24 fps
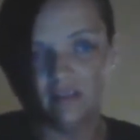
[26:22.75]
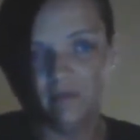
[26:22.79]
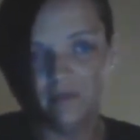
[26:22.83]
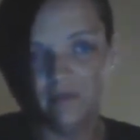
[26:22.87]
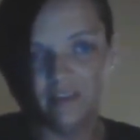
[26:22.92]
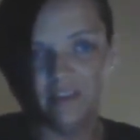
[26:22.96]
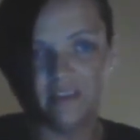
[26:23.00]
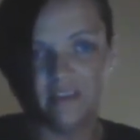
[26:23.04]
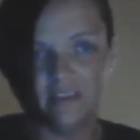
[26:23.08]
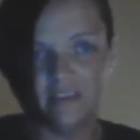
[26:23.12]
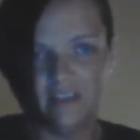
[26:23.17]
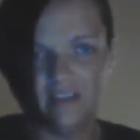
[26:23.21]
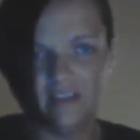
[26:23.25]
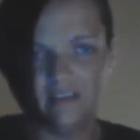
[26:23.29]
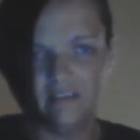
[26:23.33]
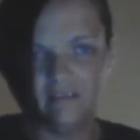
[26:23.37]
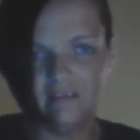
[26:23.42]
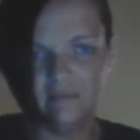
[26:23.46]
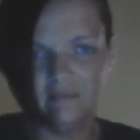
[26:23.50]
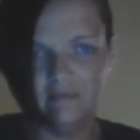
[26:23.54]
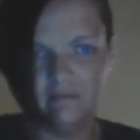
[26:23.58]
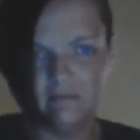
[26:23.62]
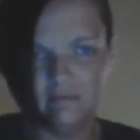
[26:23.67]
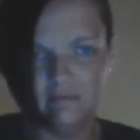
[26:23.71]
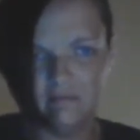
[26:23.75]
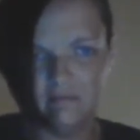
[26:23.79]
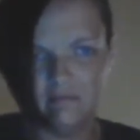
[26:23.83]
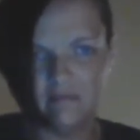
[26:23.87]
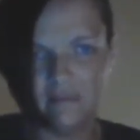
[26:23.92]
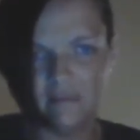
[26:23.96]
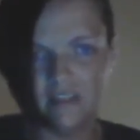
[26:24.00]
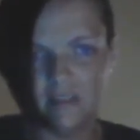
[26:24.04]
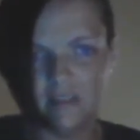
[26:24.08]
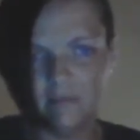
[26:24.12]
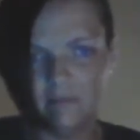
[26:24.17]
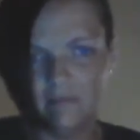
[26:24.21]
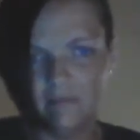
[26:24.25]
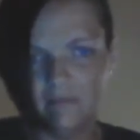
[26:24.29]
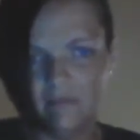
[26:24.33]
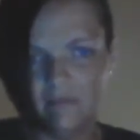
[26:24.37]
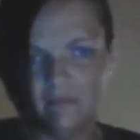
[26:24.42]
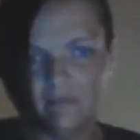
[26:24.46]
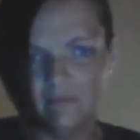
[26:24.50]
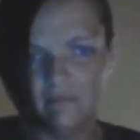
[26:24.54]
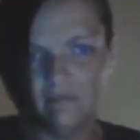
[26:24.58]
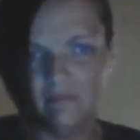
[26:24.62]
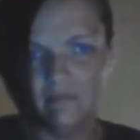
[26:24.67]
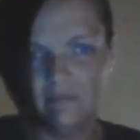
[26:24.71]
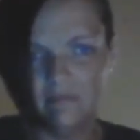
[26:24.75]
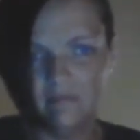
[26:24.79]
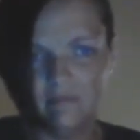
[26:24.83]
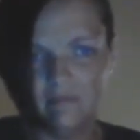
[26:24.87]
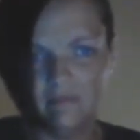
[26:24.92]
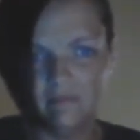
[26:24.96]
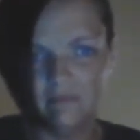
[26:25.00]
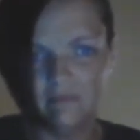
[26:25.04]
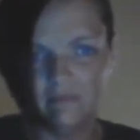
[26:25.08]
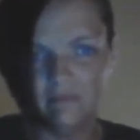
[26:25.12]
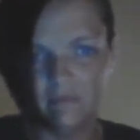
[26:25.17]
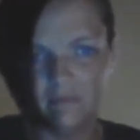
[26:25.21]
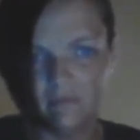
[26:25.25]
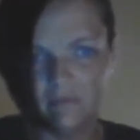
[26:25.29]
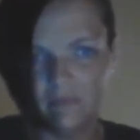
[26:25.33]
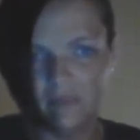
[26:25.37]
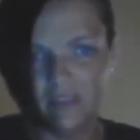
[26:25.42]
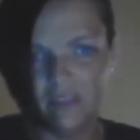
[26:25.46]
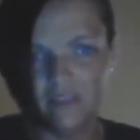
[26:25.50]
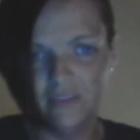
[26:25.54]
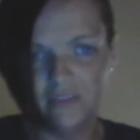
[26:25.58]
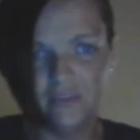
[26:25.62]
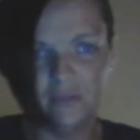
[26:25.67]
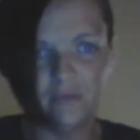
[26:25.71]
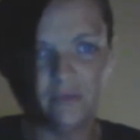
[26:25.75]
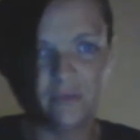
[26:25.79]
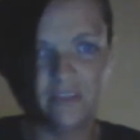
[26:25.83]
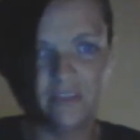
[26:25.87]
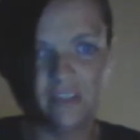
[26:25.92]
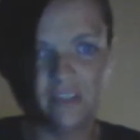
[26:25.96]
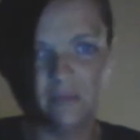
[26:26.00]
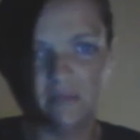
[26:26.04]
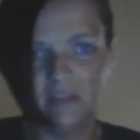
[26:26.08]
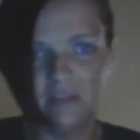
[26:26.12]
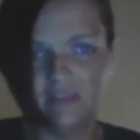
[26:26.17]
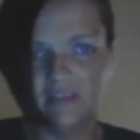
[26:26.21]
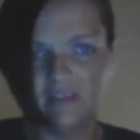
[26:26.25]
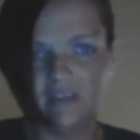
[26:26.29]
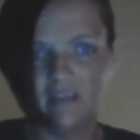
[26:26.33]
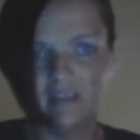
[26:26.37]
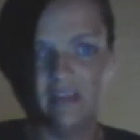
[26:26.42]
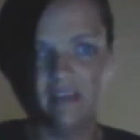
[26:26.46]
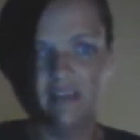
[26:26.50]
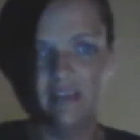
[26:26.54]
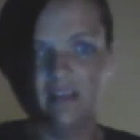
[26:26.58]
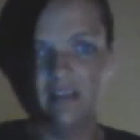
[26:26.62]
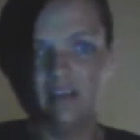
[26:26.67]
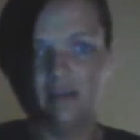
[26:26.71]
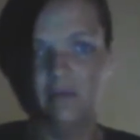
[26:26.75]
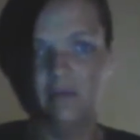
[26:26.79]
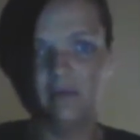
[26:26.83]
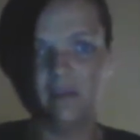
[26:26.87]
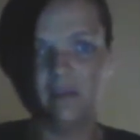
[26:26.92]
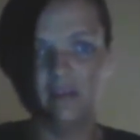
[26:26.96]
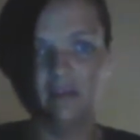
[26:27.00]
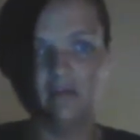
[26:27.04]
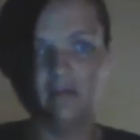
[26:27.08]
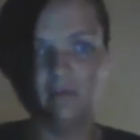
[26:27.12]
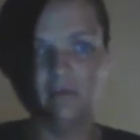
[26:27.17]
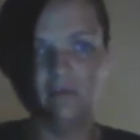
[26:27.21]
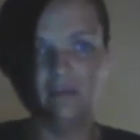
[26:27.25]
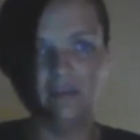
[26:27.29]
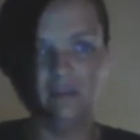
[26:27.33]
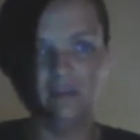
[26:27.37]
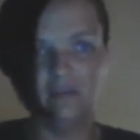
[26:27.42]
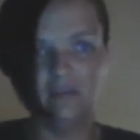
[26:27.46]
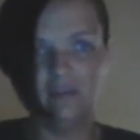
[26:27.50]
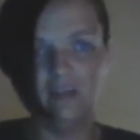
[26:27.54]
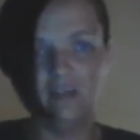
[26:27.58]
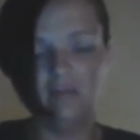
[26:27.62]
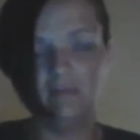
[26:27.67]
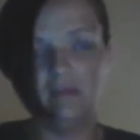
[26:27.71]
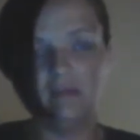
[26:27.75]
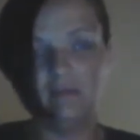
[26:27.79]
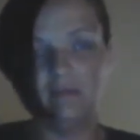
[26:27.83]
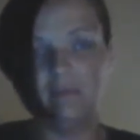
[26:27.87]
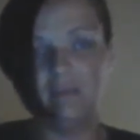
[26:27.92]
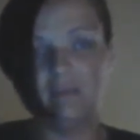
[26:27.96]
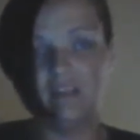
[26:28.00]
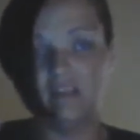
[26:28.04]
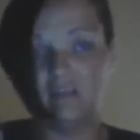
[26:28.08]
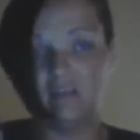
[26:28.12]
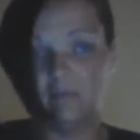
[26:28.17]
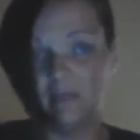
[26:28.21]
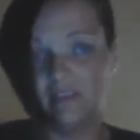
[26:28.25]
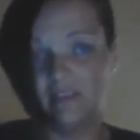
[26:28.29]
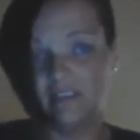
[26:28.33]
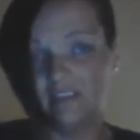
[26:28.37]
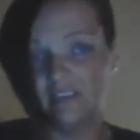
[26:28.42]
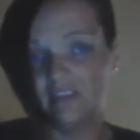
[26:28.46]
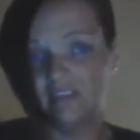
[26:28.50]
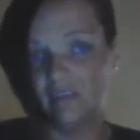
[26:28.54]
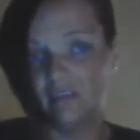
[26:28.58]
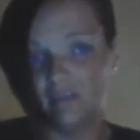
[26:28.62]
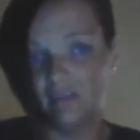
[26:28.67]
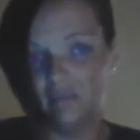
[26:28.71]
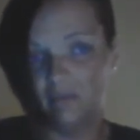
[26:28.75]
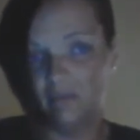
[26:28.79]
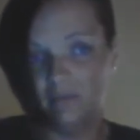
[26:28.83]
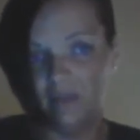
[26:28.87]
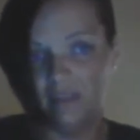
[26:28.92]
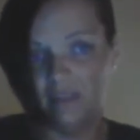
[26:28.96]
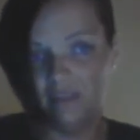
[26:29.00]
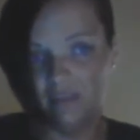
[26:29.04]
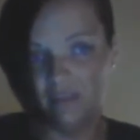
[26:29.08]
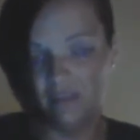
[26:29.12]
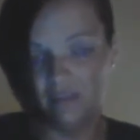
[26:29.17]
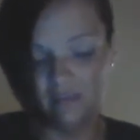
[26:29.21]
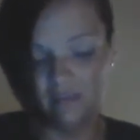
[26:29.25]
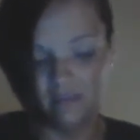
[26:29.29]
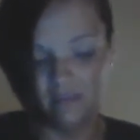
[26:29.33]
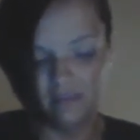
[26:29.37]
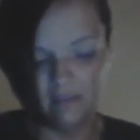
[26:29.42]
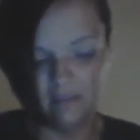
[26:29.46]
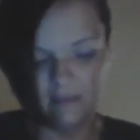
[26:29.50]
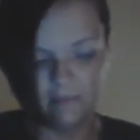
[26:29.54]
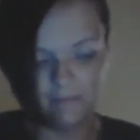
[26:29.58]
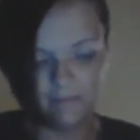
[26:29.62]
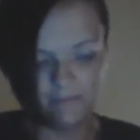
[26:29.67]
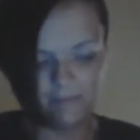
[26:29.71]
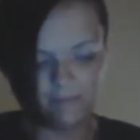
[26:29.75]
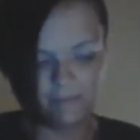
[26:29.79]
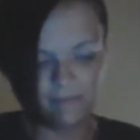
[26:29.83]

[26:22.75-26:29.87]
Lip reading: As long as it's not something racial or something like that, I don't care what you comment. I mean, everybody's got their own opinion.